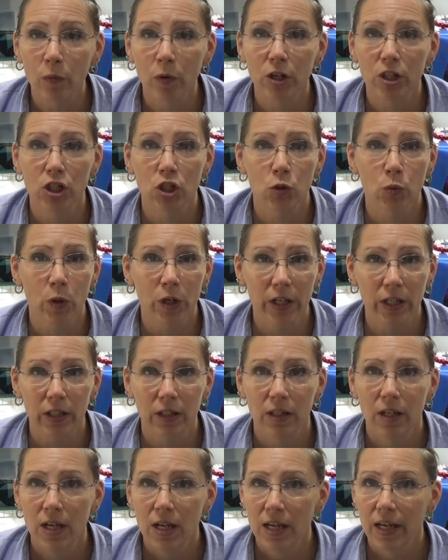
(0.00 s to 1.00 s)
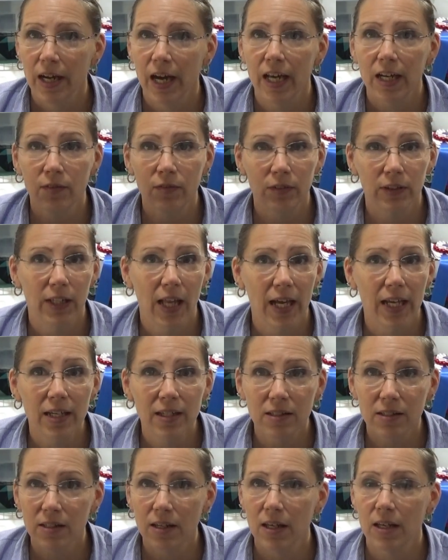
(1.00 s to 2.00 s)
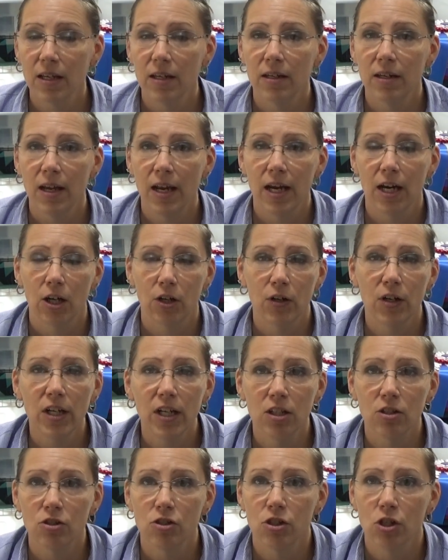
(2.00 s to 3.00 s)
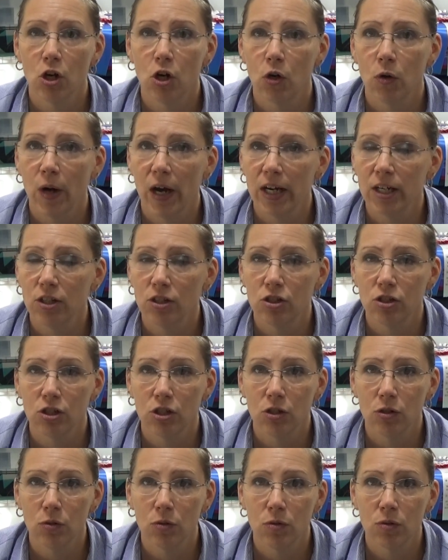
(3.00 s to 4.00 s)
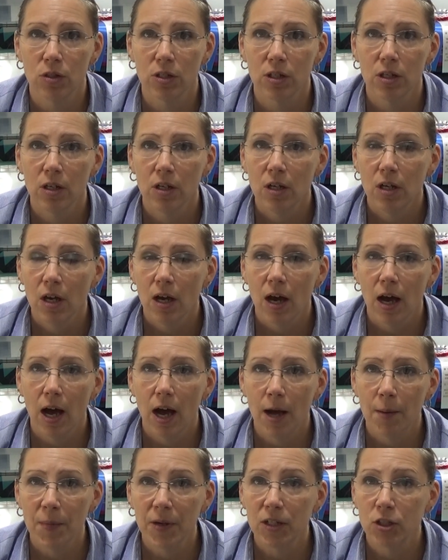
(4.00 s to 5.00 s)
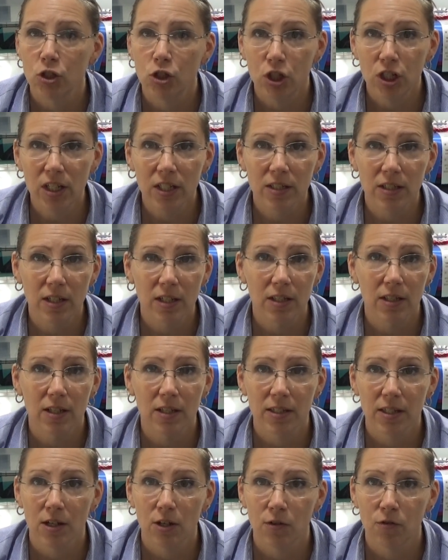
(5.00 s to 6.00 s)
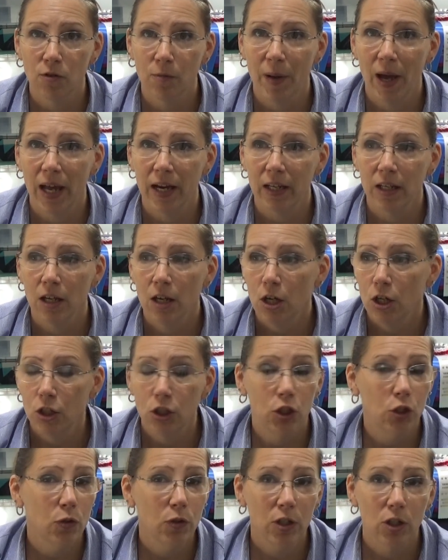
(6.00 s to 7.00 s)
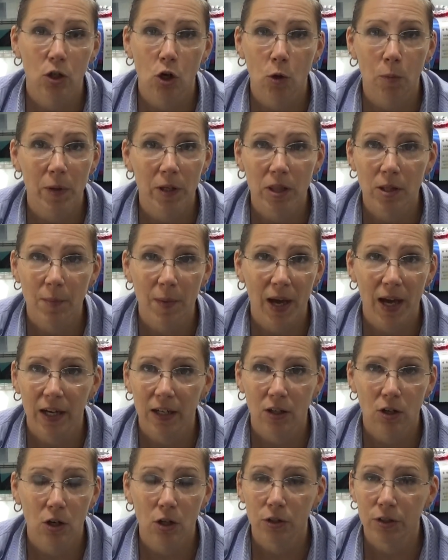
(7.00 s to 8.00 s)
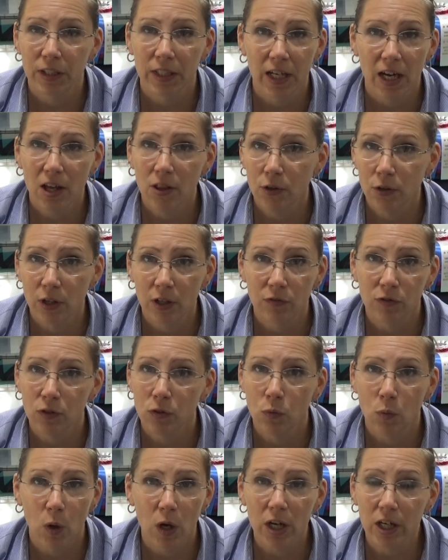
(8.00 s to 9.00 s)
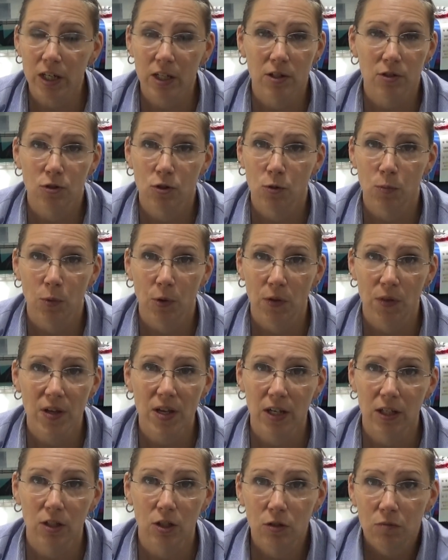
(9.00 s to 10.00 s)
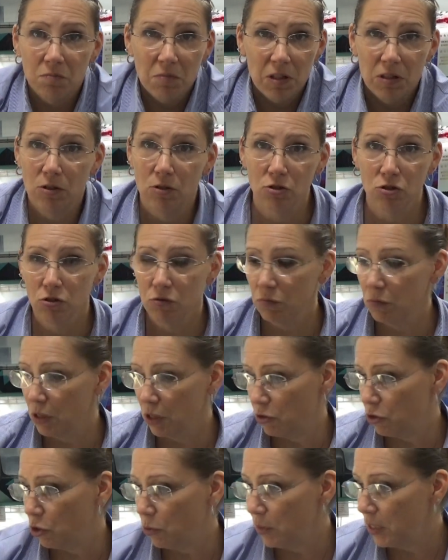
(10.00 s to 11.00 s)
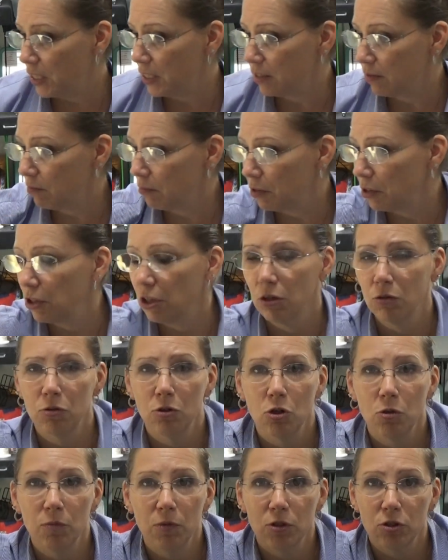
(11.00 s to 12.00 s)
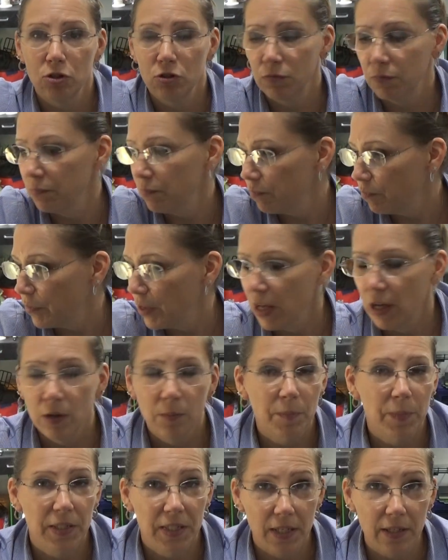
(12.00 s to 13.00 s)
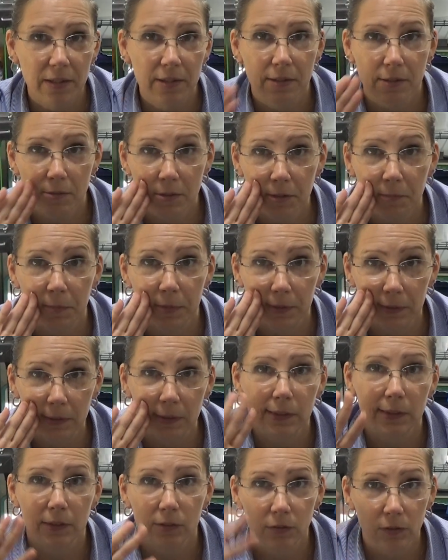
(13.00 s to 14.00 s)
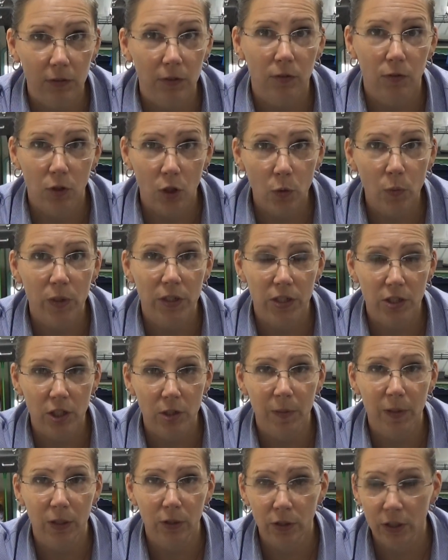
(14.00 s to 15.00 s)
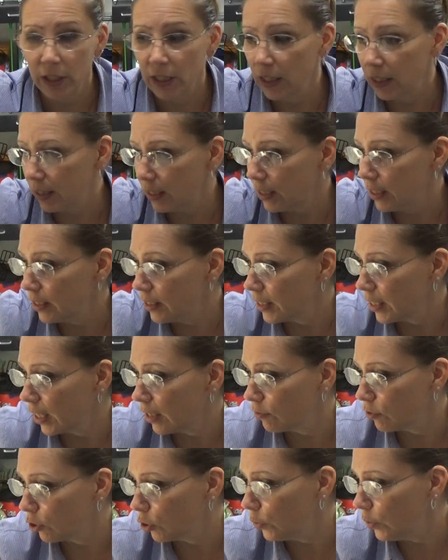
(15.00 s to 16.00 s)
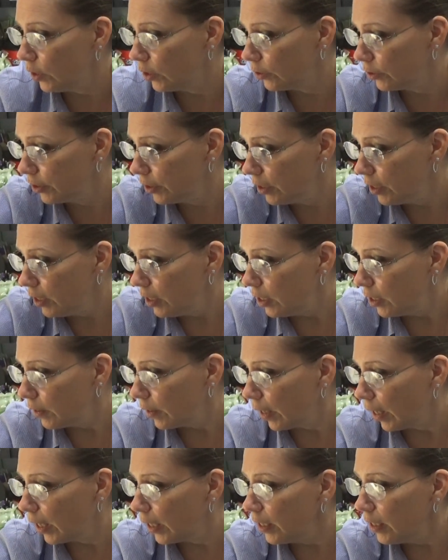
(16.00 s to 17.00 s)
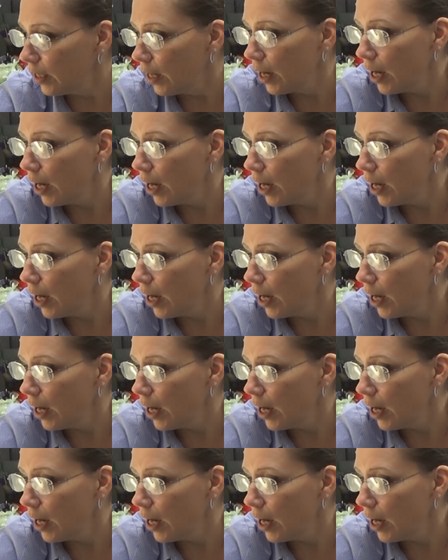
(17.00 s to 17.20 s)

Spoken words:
Just wanted it kind of light and airy, and so I just used a sheet in the center for batting. You could omit the batting altogether if you wanted it super thin. But there's nobody's, there's, besides the quilt police, no one's going to be looking at the inside of your quilt. Okay.